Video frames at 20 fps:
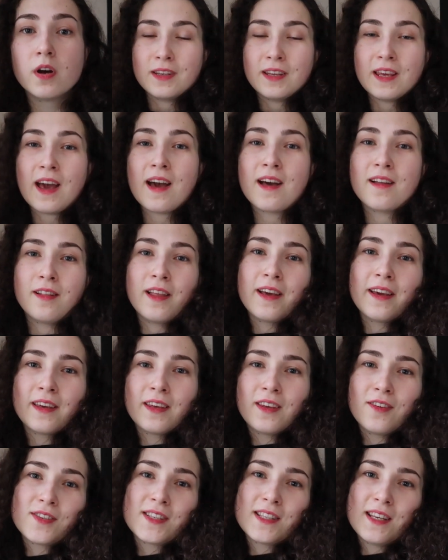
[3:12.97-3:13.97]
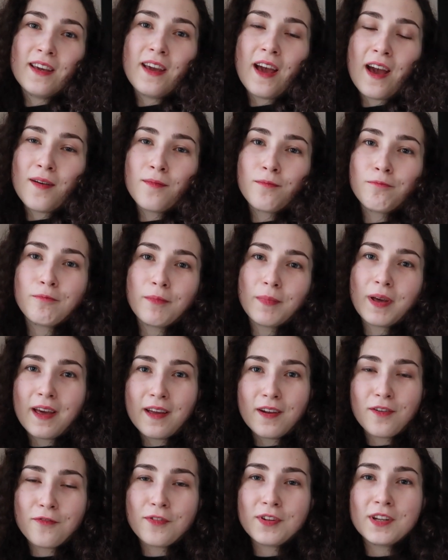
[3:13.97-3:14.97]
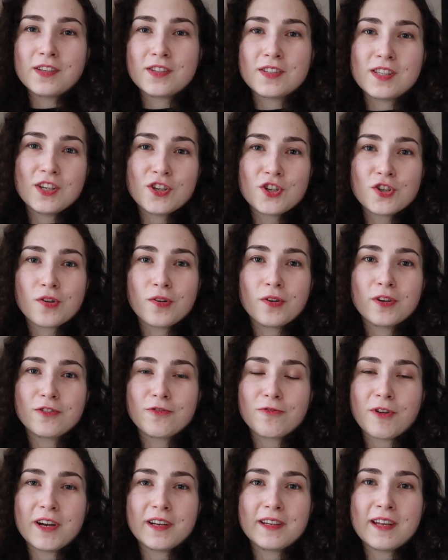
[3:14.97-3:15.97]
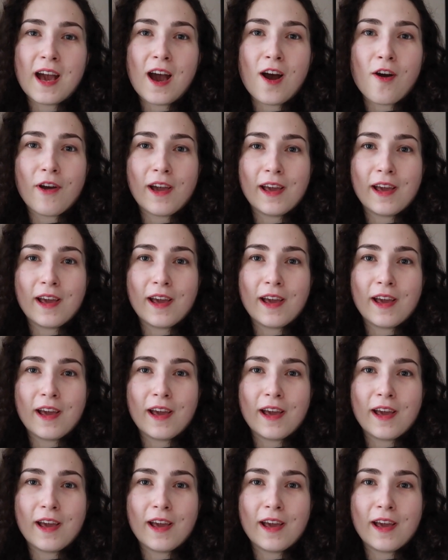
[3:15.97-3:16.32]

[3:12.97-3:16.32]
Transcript: Yeah, you see, I'm kind of in a t-shirt right now,